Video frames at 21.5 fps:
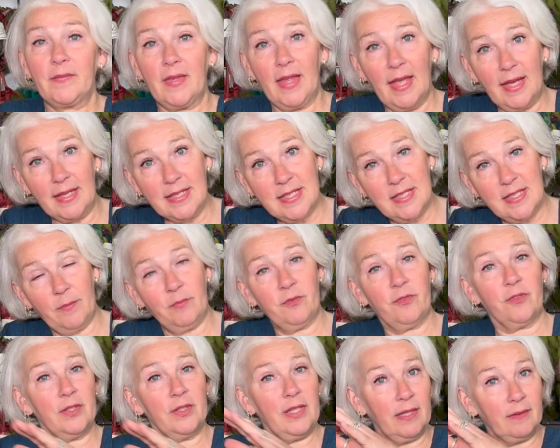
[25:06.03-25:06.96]
except
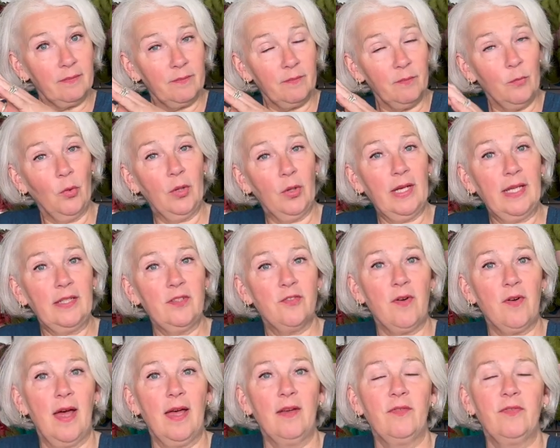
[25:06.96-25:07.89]
for that morning
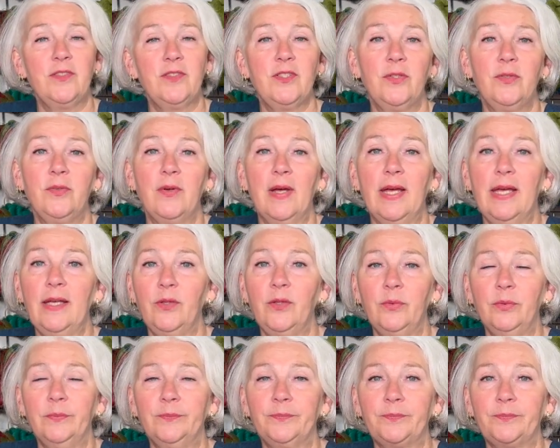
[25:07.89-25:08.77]
drive to AU.